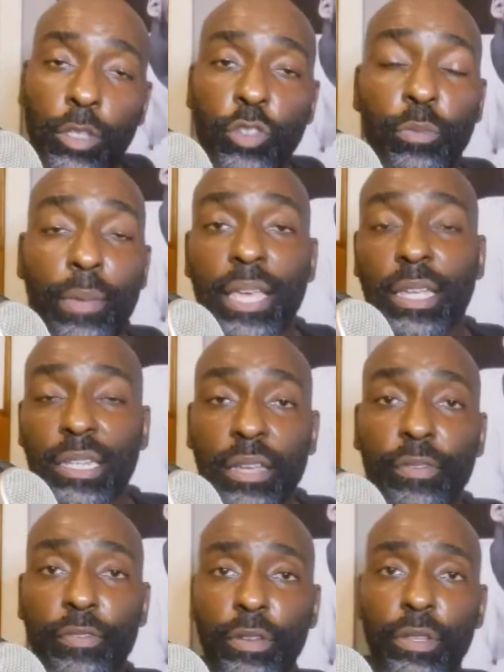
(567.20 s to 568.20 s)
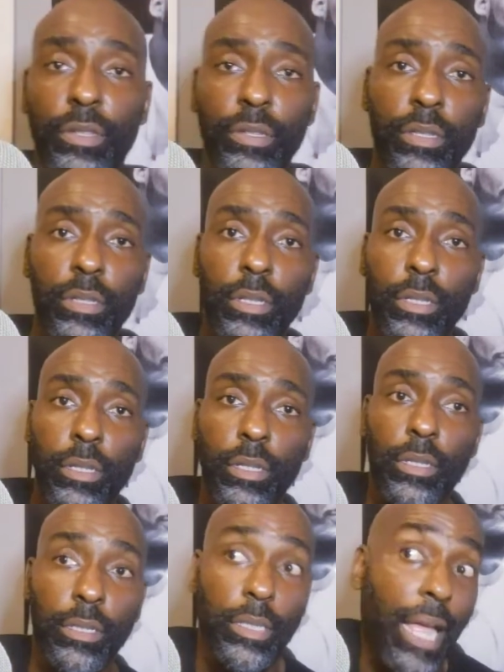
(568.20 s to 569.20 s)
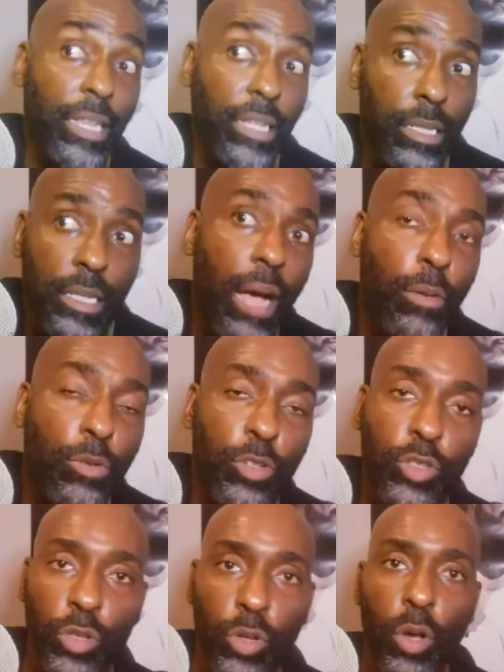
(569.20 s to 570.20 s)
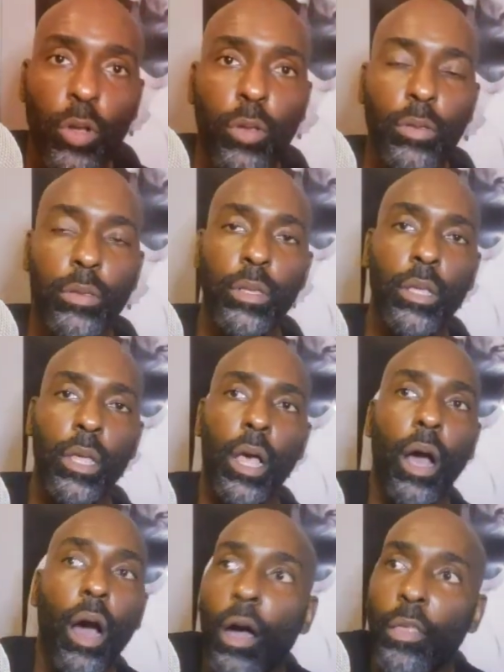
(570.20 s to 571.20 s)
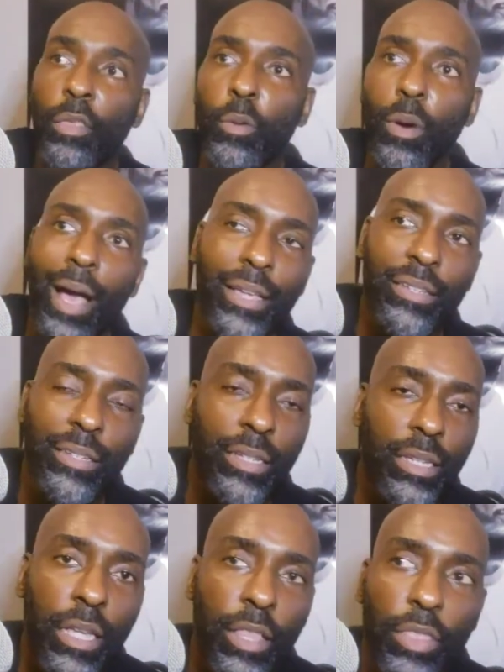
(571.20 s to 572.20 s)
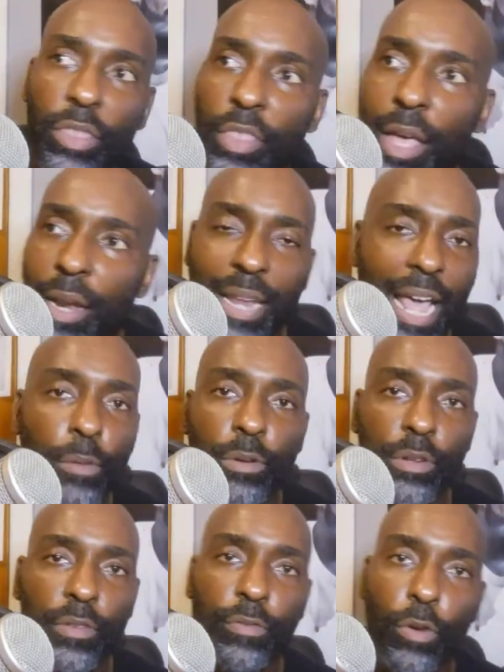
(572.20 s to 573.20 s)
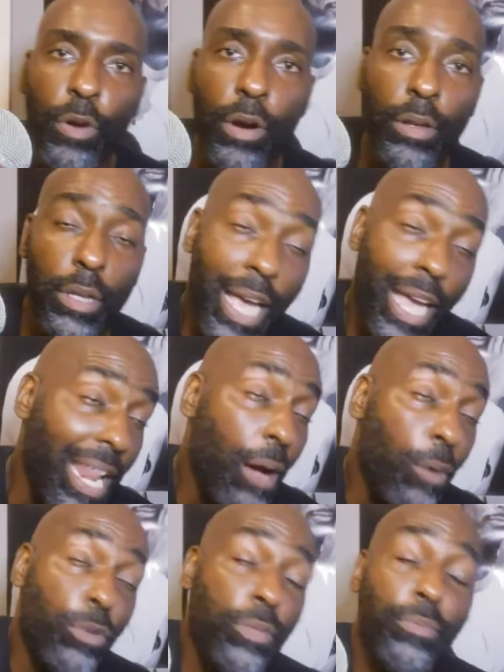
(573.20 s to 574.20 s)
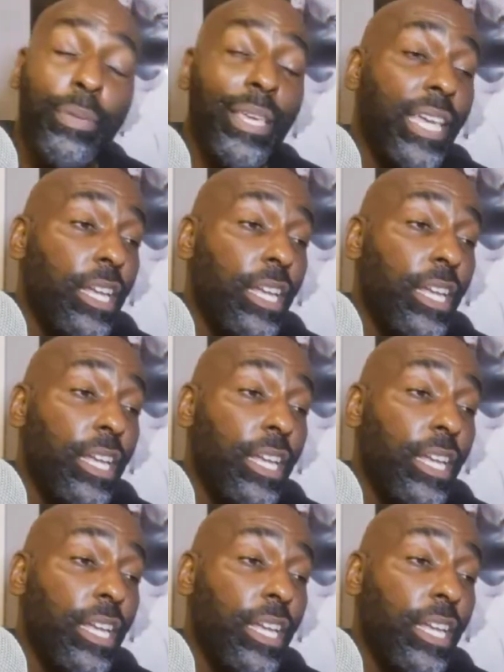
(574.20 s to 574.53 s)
to make a difference. That was the goal. Otherwise, none of that would have worked, and I wouldn't be